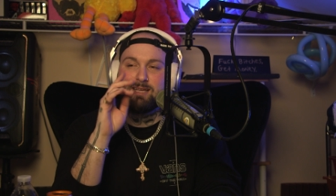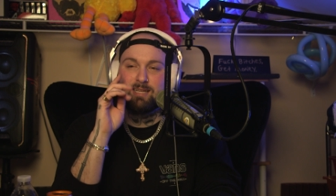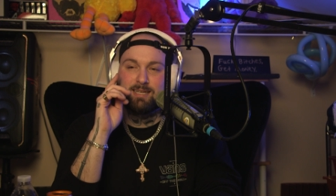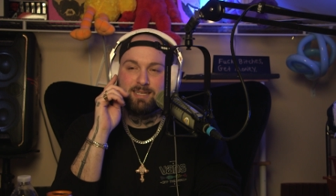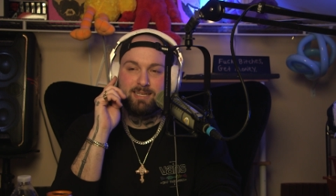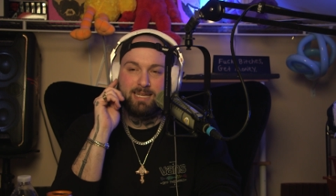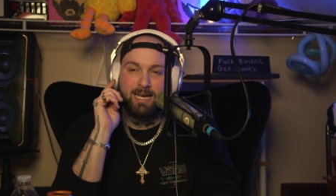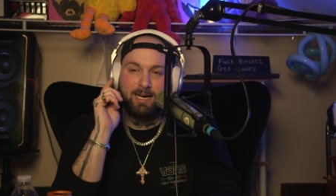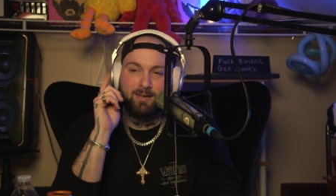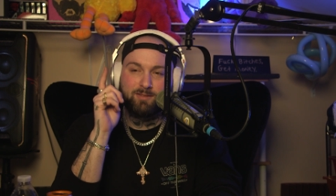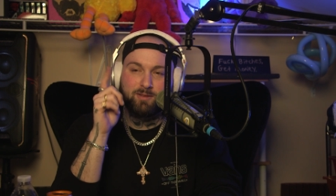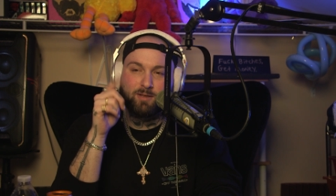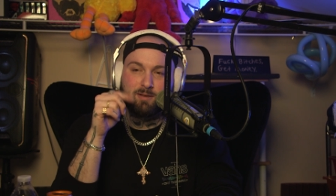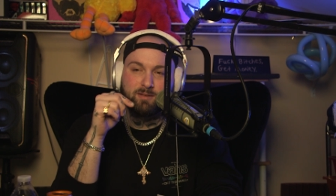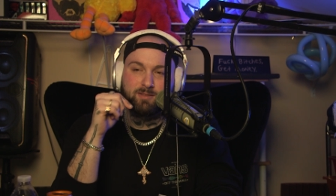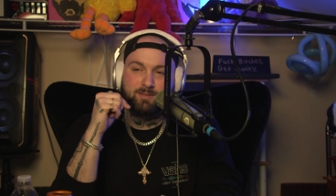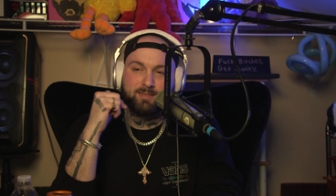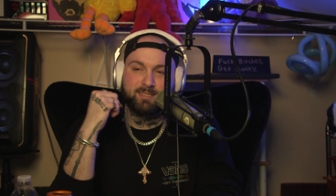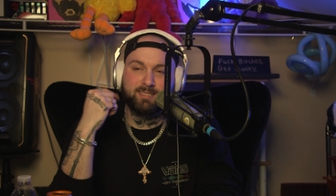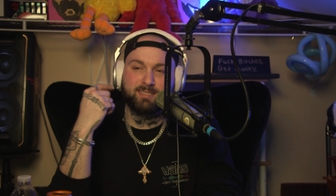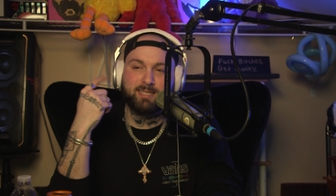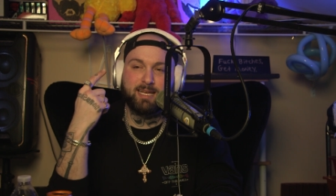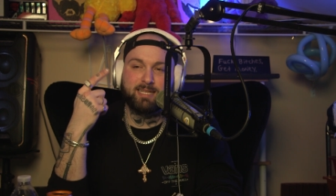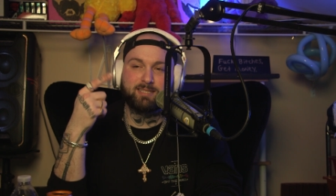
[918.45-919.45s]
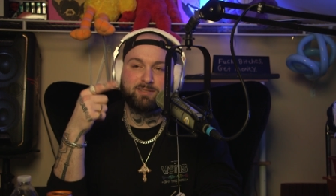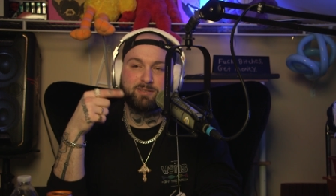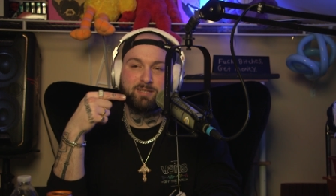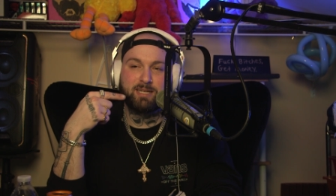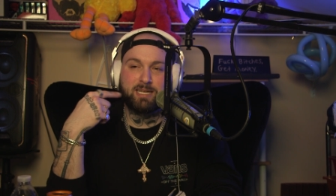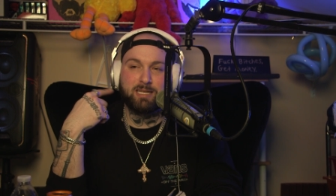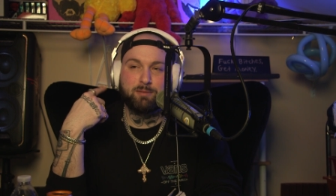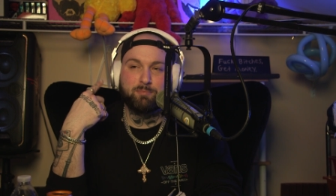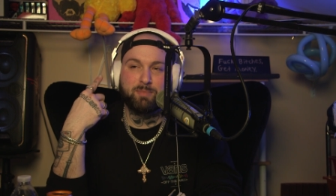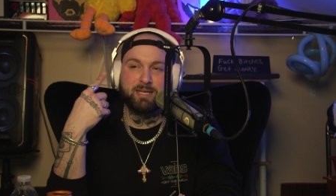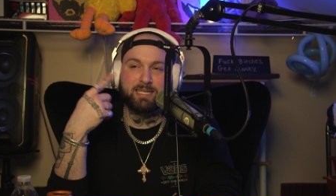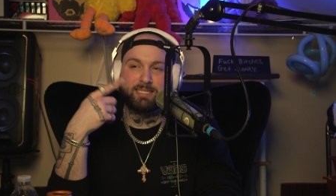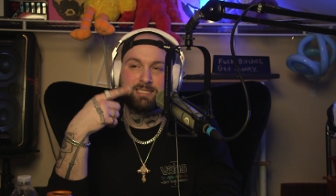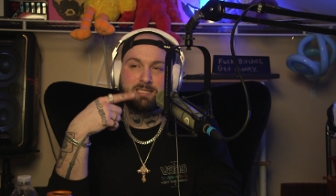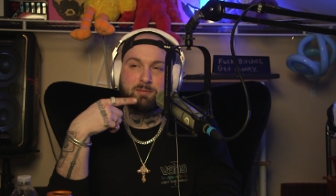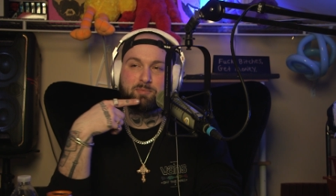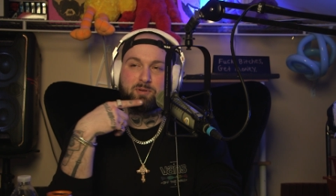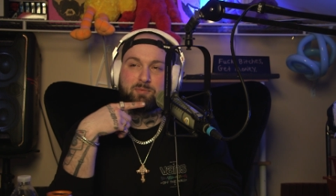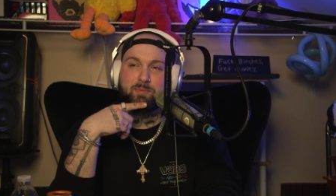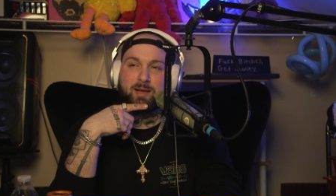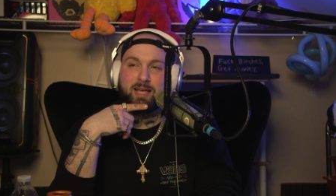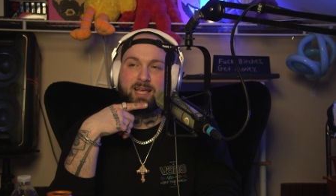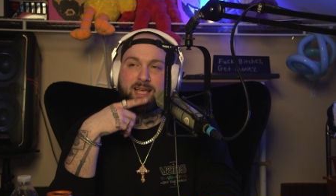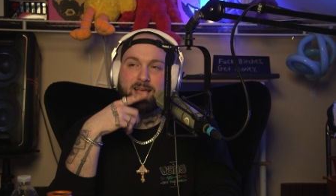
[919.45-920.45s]
Now the sets are getting mixed up
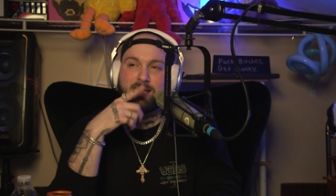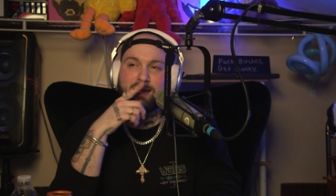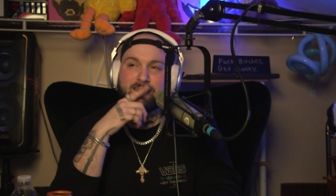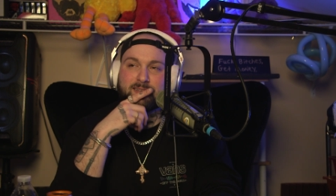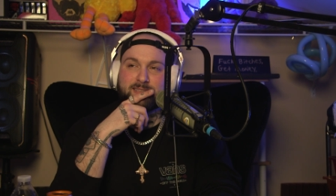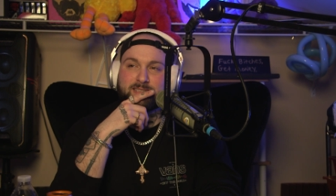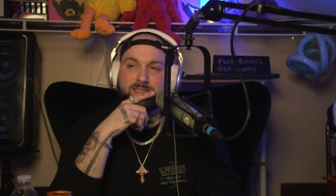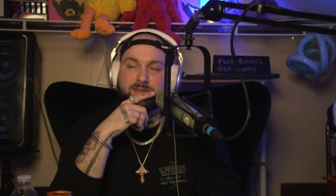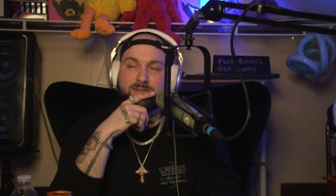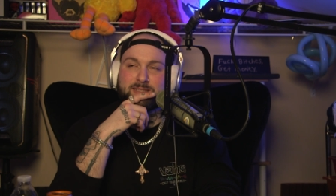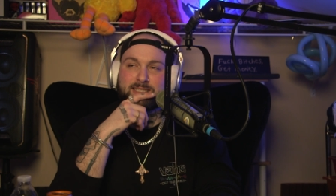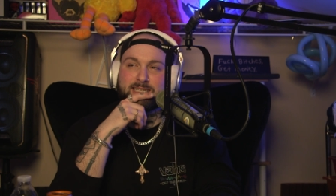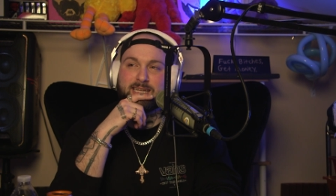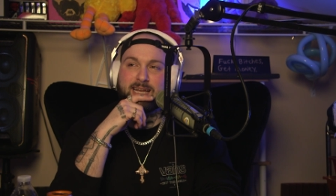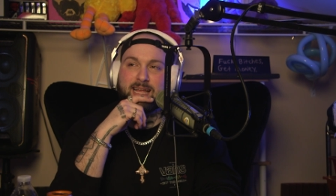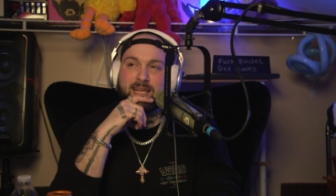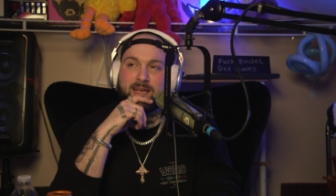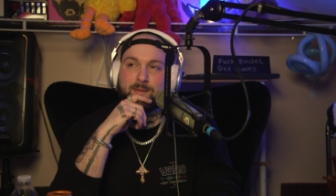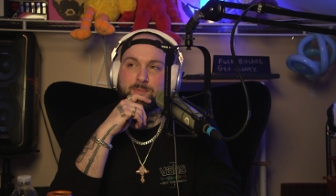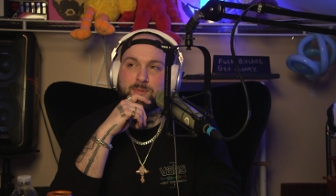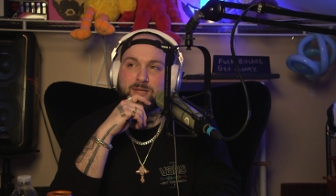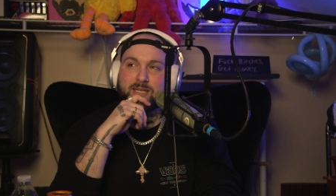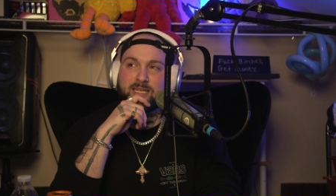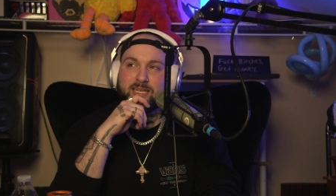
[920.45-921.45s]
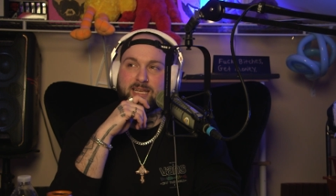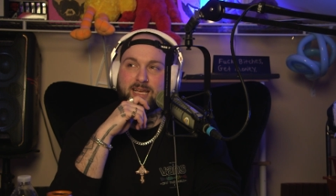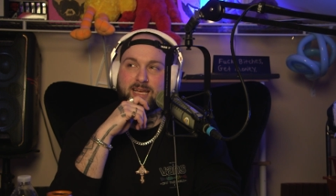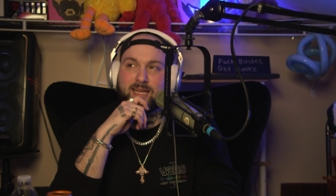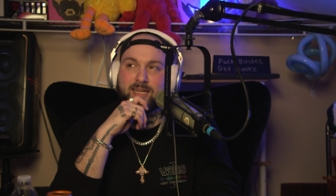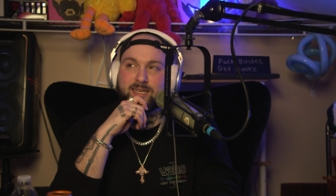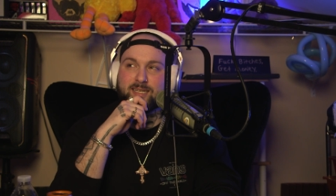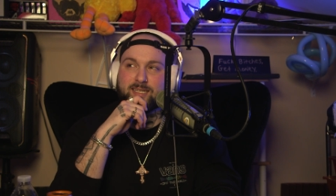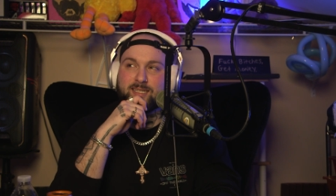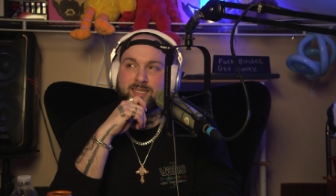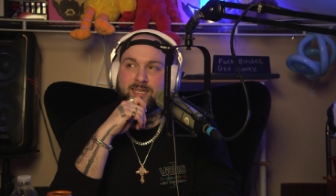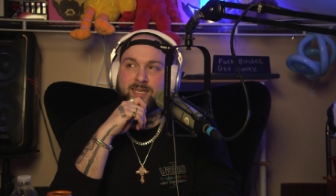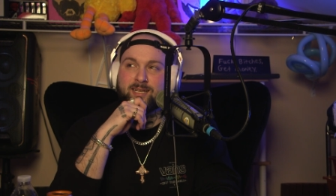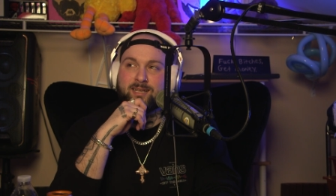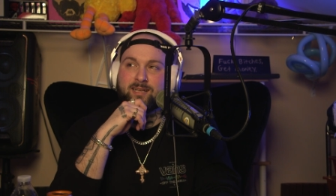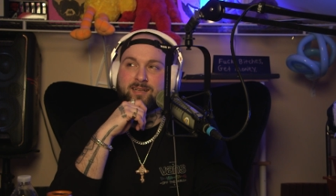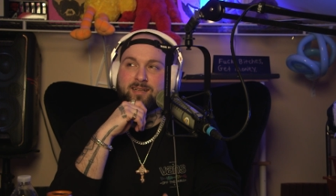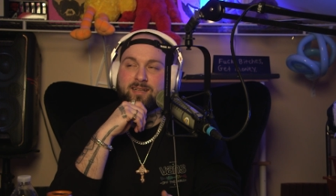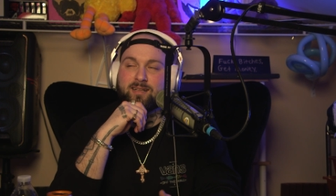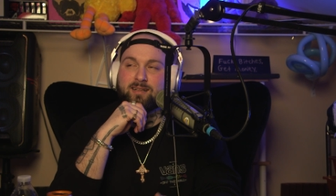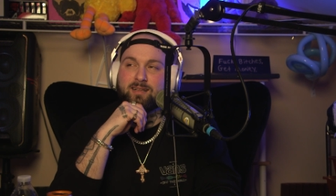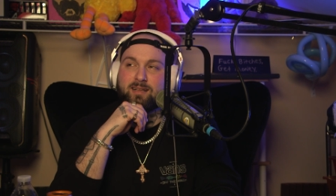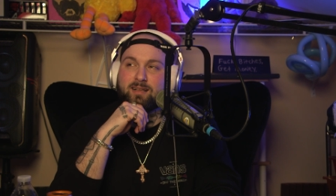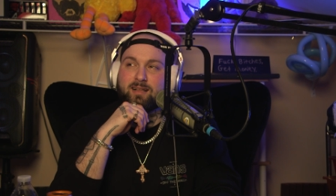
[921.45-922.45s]
in my head, so it's going to happen again.
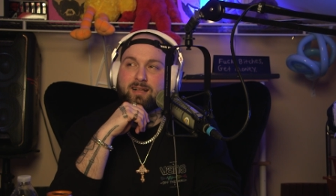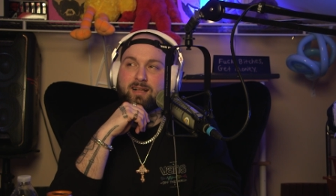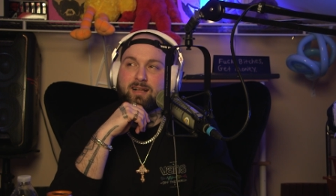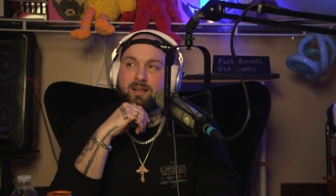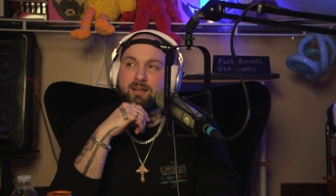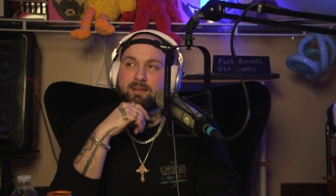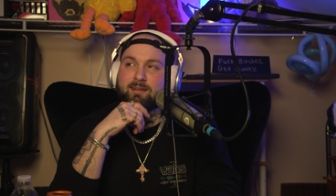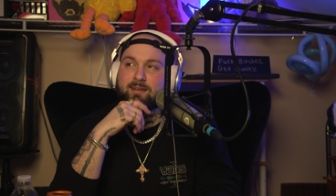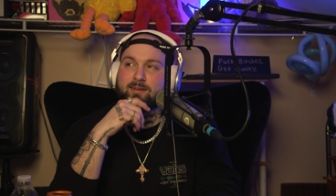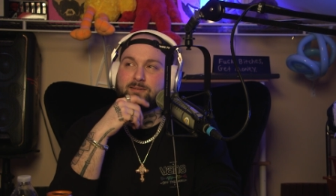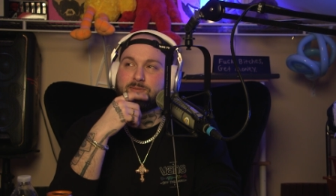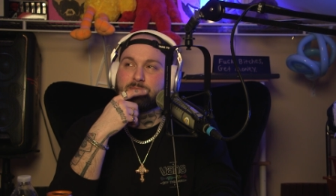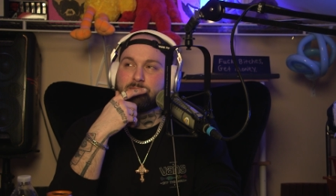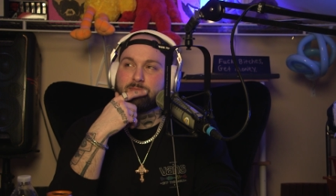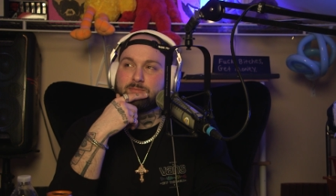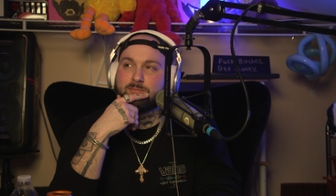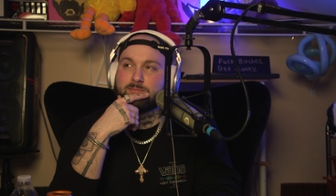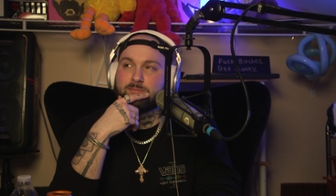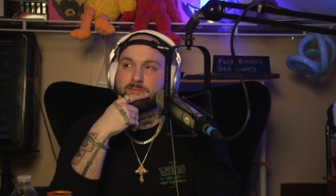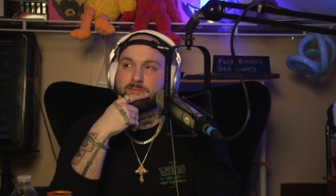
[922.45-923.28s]
Um,